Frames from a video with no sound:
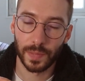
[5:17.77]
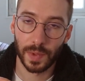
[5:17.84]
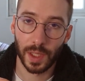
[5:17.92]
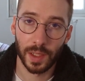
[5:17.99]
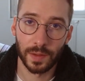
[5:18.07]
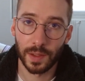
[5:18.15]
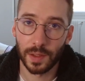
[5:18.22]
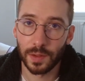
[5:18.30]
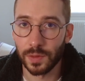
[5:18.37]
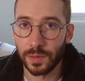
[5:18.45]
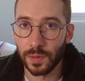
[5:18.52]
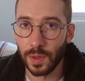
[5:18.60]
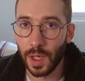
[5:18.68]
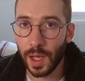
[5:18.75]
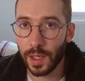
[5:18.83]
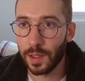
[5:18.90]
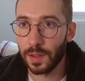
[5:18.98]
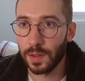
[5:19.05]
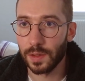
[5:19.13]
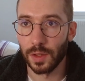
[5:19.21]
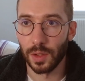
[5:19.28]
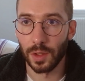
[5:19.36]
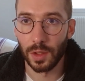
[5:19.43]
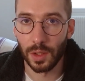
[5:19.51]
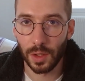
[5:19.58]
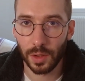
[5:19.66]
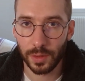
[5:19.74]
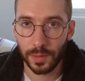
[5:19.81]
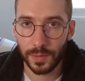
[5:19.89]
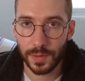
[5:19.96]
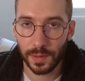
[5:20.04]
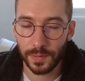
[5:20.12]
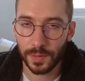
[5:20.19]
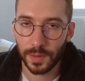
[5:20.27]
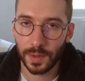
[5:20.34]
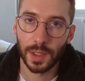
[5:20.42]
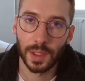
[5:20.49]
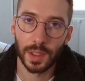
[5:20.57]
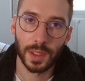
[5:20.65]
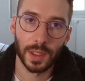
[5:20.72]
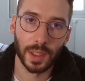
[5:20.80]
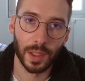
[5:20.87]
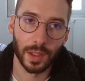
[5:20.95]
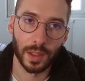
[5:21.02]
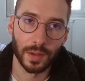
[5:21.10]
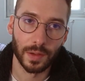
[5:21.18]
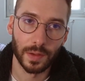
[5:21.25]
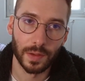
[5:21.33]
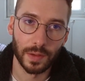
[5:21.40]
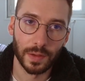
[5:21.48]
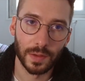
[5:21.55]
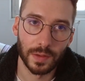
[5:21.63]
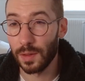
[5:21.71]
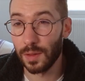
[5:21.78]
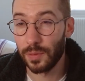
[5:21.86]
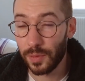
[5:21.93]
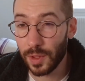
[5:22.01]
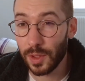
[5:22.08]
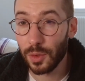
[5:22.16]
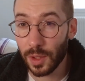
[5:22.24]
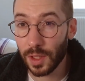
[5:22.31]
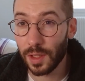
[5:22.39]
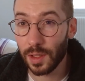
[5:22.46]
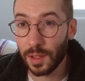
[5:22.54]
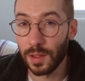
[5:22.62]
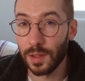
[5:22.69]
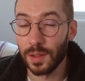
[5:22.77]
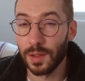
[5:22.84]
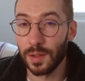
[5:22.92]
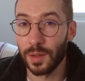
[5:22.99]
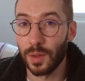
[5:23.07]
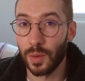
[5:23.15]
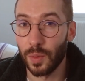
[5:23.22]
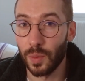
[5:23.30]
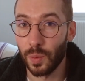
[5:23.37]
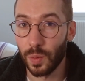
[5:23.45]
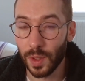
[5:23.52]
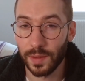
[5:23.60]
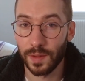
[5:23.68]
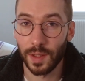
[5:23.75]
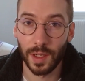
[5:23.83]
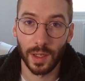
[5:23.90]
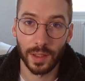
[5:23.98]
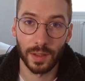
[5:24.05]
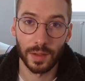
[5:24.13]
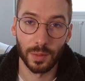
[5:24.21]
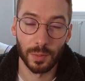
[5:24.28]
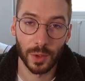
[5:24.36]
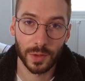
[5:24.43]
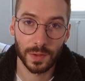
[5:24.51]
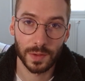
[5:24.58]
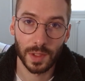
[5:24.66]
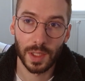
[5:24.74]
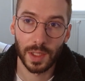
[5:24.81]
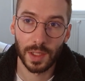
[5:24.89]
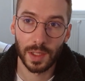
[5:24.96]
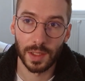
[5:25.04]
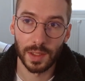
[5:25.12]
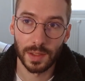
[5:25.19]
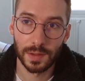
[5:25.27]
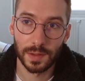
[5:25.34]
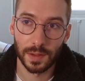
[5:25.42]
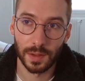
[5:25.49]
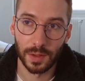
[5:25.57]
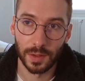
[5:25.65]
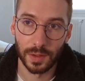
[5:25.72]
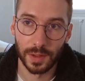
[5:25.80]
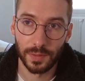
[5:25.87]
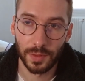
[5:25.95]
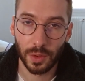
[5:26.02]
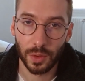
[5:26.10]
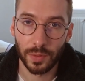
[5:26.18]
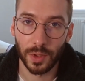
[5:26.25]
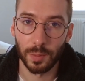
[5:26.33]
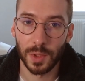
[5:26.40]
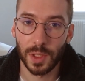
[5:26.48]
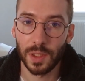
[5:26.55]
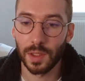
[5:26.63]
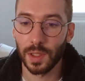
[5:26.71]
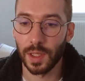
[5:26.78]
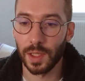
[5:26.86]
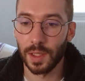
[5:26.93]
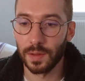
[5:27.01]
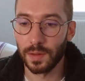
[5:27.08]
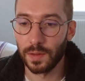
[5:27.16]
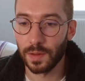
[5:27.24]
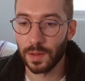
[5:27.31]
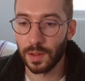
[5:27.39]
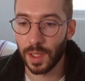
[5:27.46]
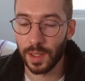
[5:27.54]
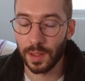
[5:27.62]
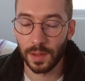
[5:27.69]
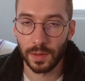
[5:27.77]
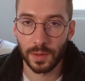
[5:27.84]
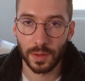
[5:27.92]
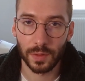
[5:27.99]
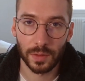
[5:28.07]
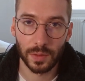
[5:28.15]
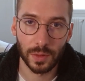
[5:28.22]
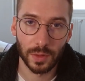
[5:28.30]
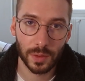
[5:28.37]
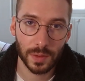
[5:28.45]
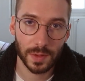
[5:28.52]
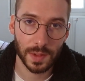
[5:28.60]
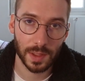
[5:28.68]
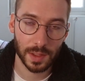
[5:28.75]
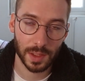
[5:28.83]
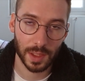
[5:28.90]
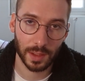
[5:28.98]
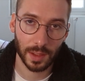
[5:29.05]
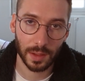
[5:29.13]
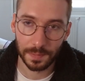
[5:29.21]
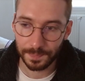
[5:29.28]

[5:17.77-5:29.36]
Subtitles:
I tend to like a lot of stuff, and figuring what I like the most is difficult for me, and I intend to use this channel